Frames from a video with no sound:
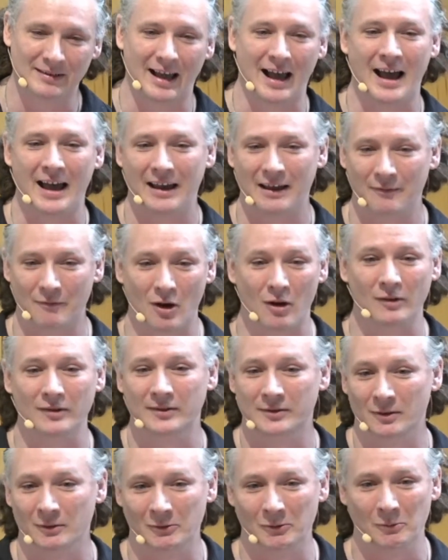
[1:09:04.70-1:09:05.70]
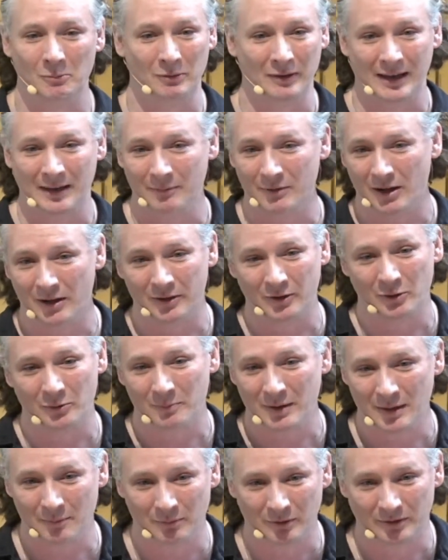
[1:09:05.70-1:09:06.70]
I have also blamed other
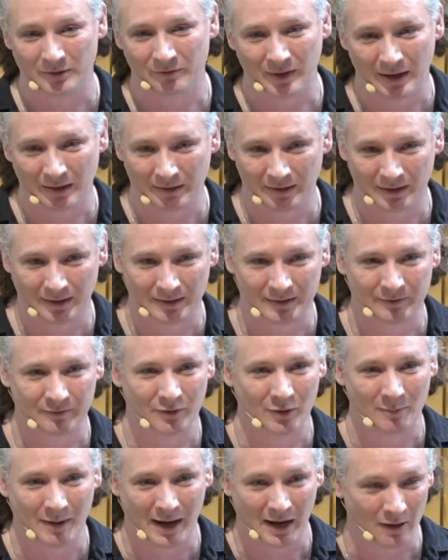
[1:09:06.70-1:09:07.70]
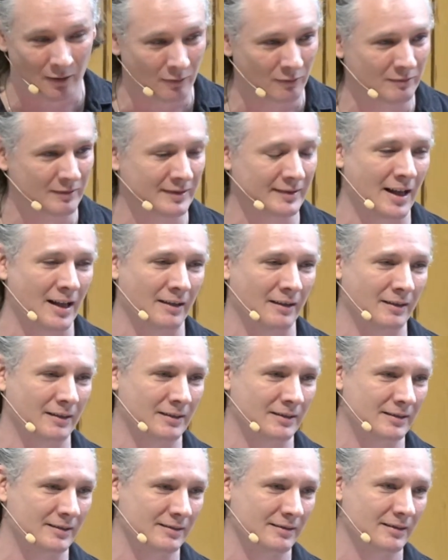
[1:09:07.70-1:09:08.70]
people's failings for my own
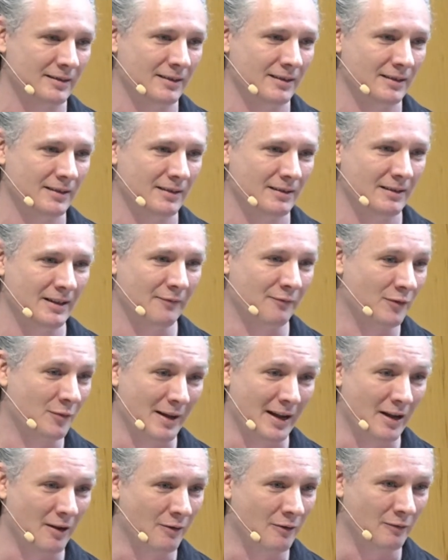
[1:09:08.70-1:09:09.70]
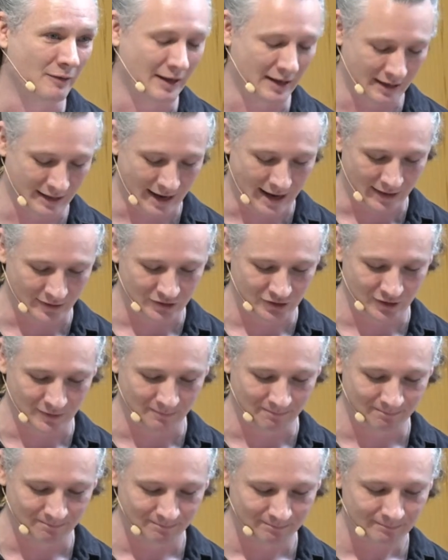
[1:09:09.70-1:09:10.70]
silence and for my own
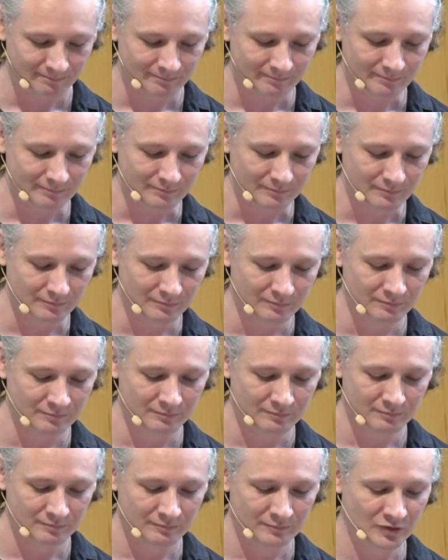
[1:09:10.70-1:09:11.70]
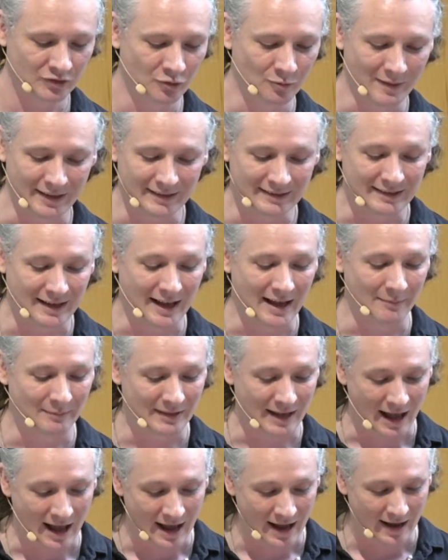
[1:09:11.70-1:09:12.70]
inaction. Too many times
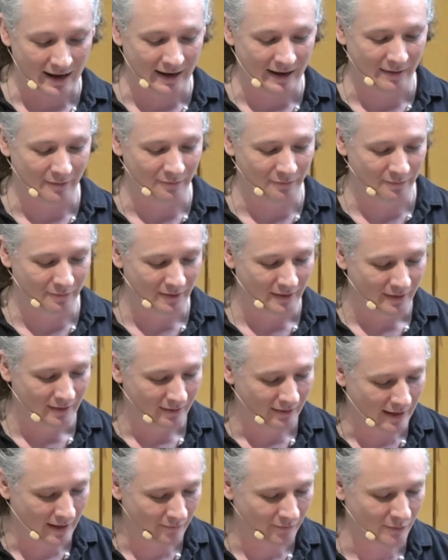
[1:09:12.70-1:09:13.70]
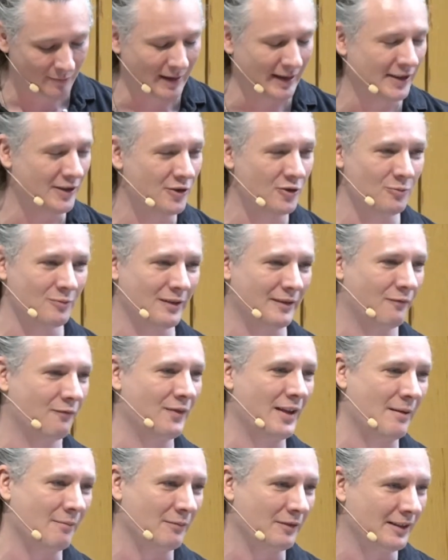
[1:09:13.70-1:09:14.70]
I have left my human
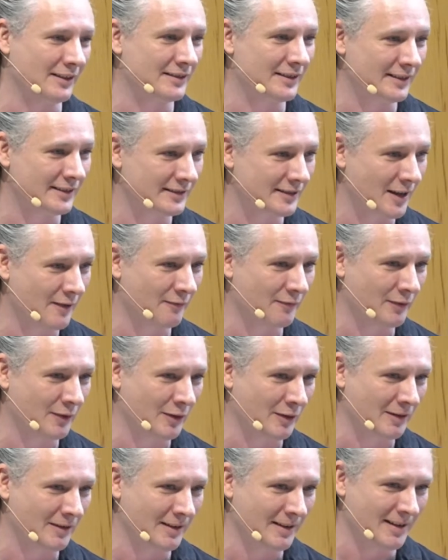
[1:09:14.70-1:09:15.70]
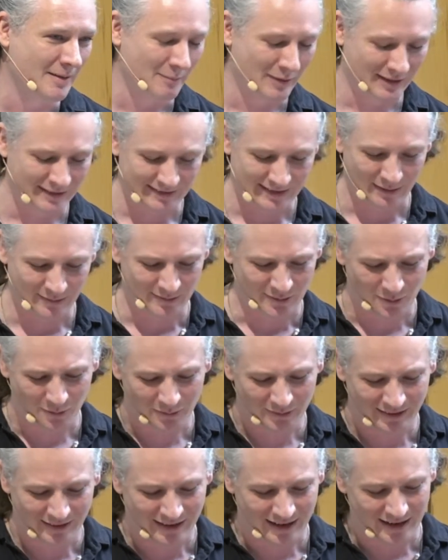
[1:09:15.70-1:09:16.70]
family to suffer because I was
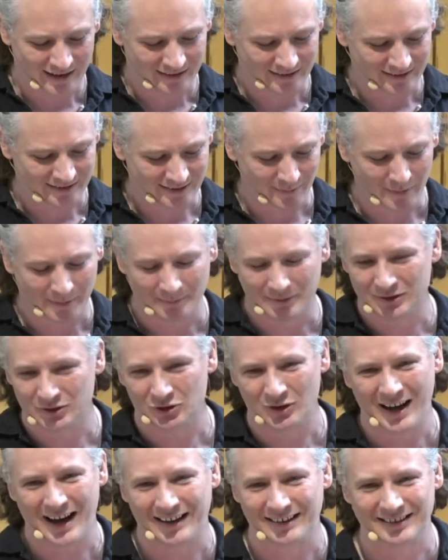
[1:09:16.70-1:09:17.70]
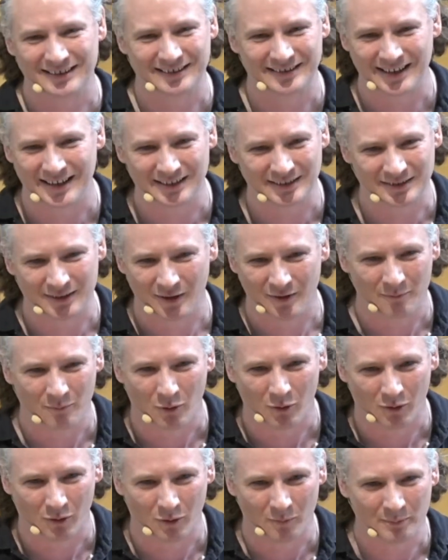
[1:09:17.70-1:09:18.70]
holding on to some abstract sense of
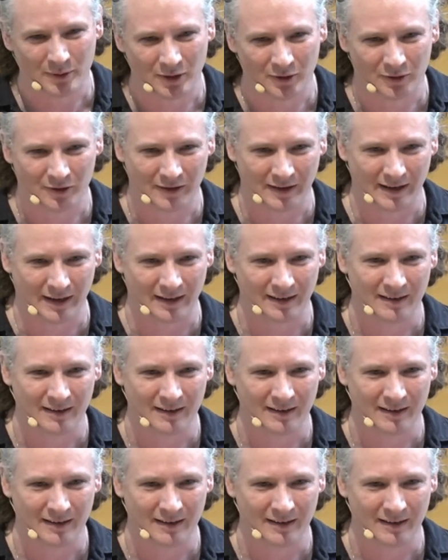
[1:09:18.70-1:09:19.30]
moral purity,